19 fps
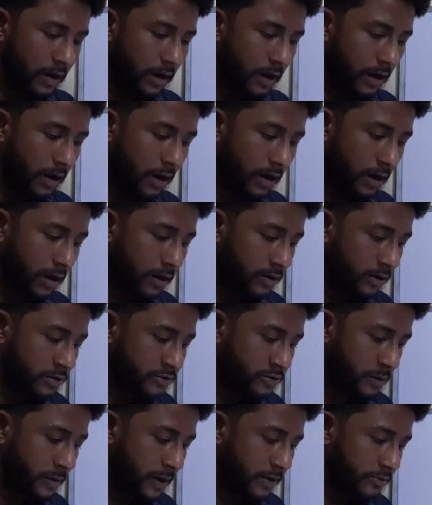
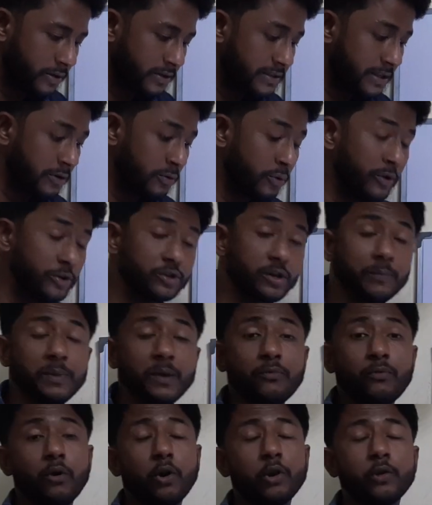Non-zero matrix, and which of the
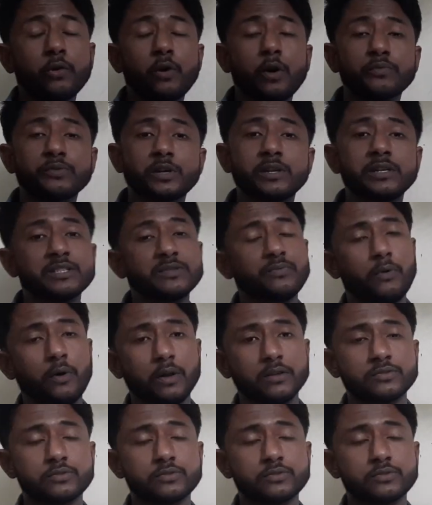following option is false?